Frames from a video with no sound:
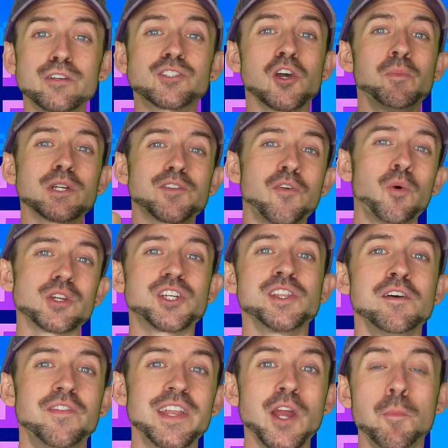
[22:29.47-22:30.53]
you so much for watching
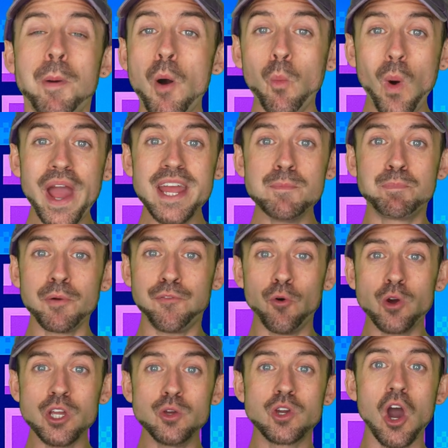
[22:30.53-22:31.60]
the video. But wait,
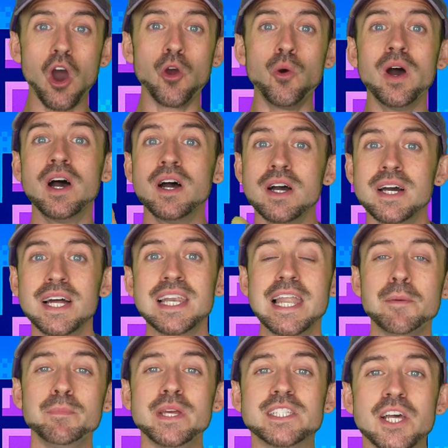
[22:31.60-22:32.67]
before you go,
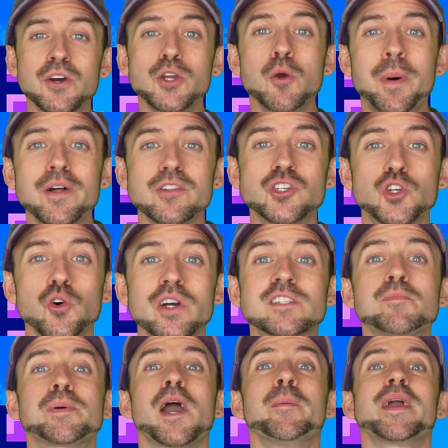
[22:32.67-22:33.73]
let me tell you about the joys
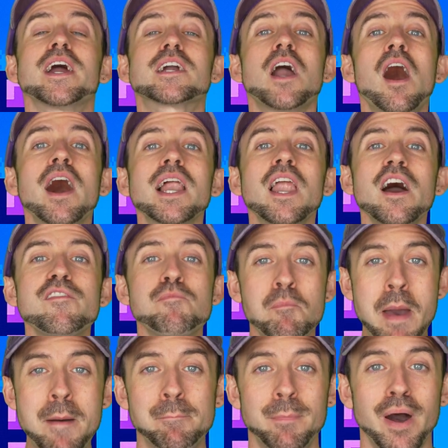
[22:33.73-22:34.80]
of becoming a Kai Life
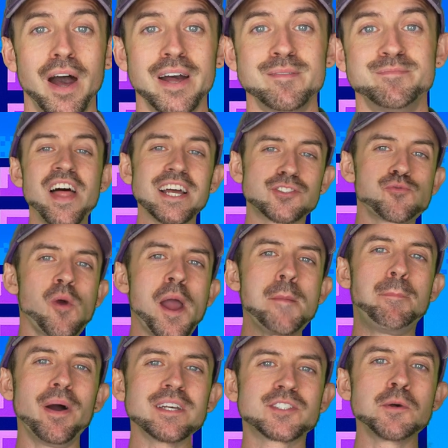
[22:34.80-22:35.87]
member. That's right,
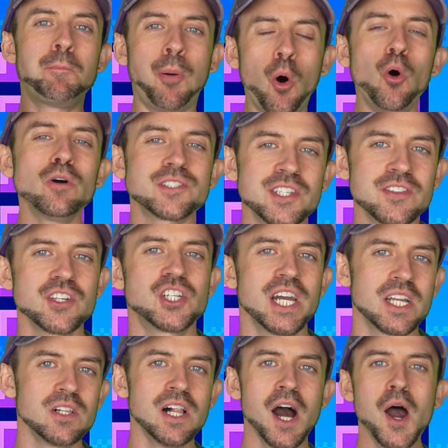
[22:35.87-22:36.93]
by supporting the
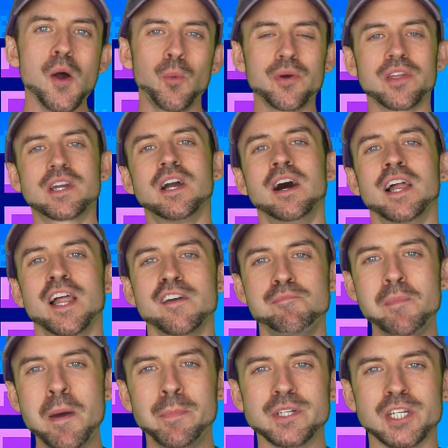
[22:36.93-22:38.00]
channel with a Kai Life
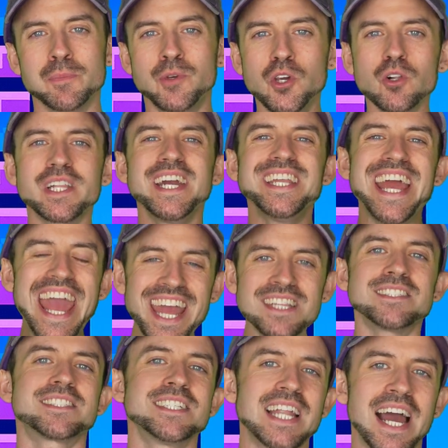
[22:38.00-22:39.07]
membership, you'll get
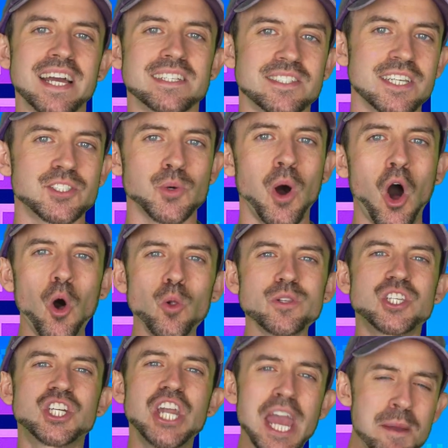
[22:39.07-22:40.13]
instant access to a whole
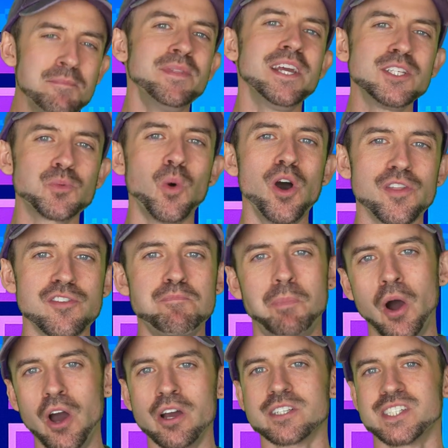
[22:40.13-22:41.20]
chimney's worth of
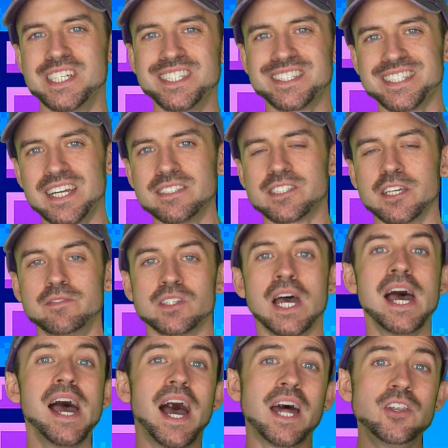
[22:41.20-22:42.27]
perks and incentives,
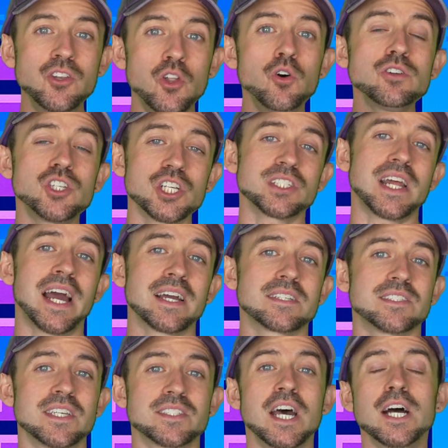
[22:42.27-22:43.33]
and not just
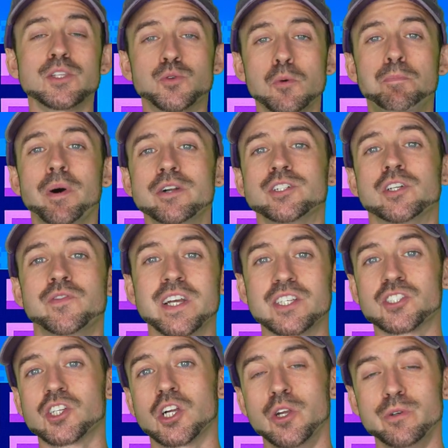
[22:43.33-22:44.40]
access to a bunch of
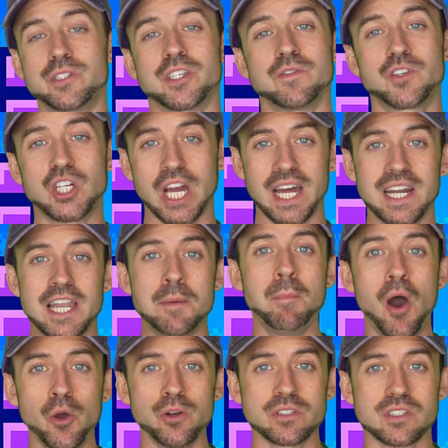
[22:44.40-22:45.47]
exclusive channel
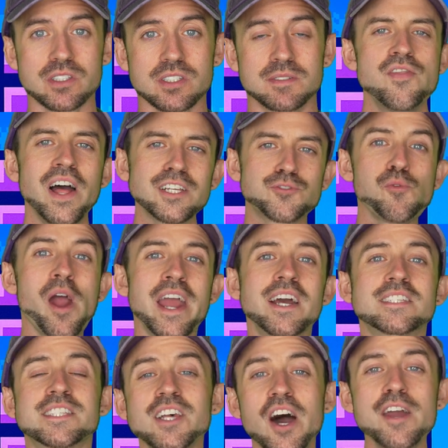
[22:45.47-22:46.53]
emotes. That's right,
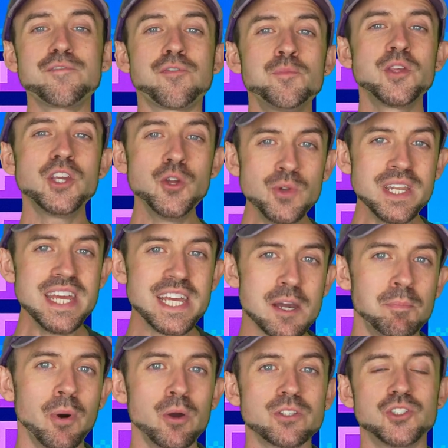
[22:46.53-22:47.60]
aside from the unique
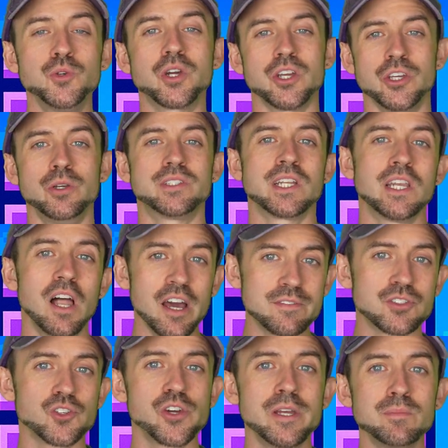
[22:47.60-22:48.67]
emotes you can use in live
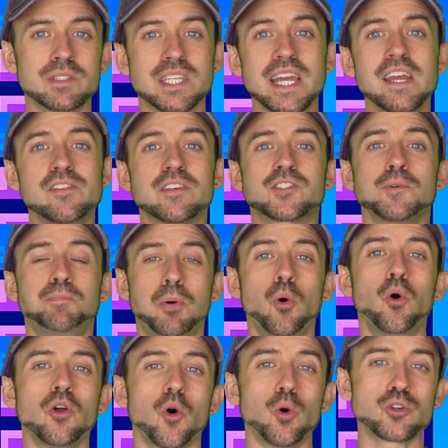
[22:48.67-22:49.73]
streams to either
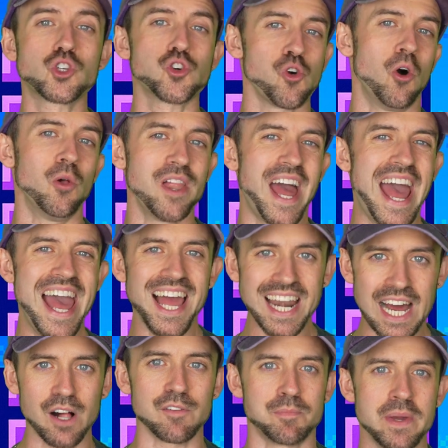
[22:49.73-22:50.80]
support or troll the hell
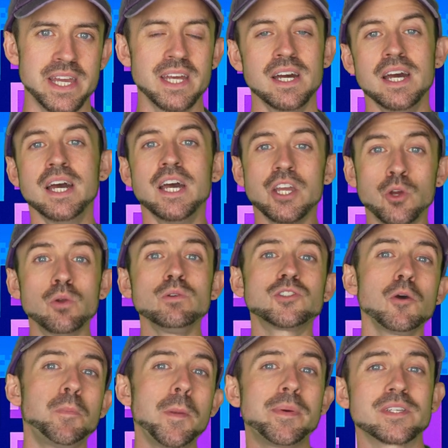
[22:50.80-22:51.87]
out of me, you'll
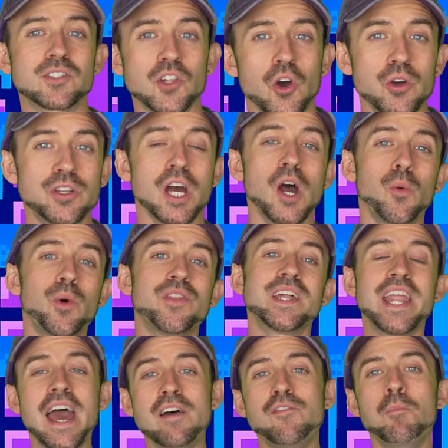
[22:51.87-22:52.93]
also be bestowed with an
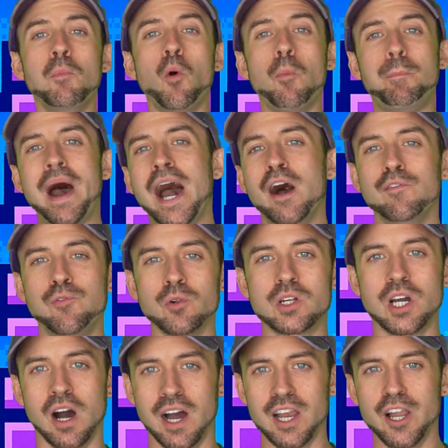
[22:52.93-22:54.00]
ever more powerful
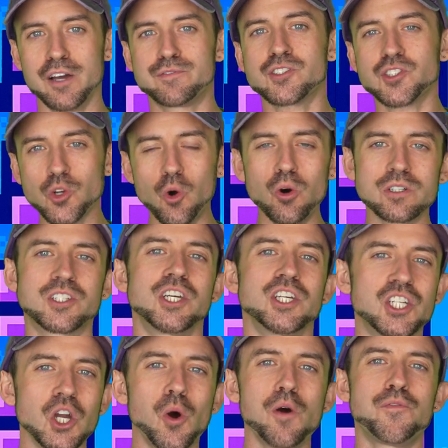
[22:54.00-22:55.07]
Kai Life sword to
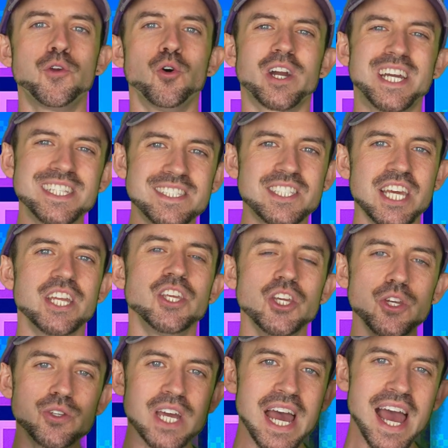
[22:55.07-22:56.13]
show off your
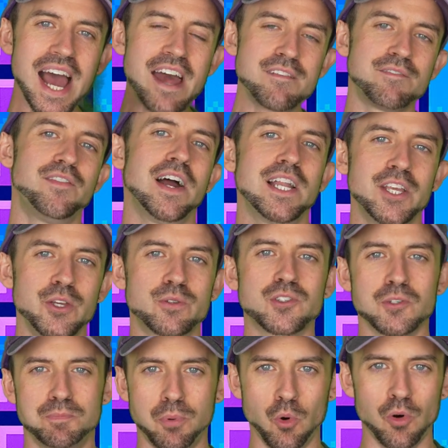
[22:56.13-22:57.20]
continued and valued
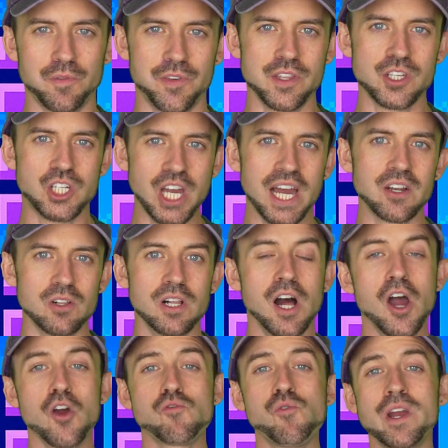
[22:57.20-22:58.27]
support for the channel,
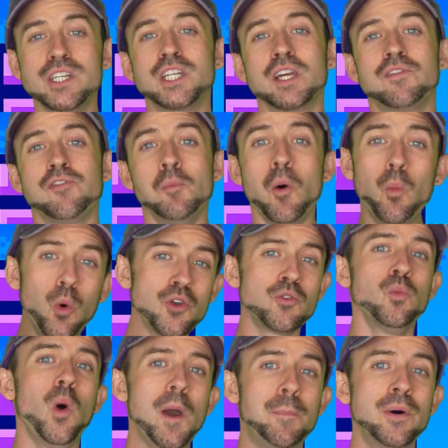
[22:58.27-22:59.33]
ranging from a wooden
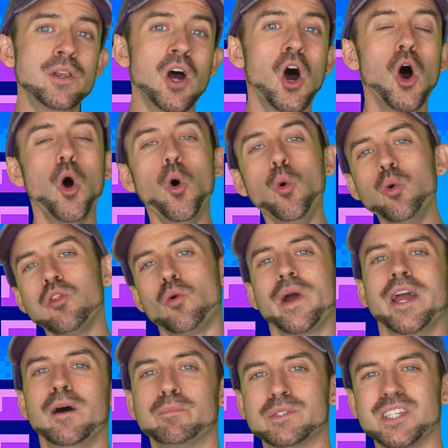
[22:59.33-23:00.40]
weapon all the way
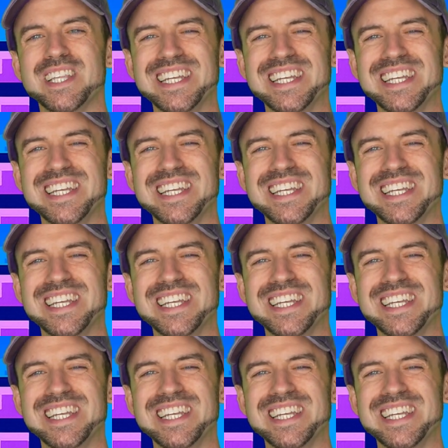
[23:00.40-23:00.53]
up to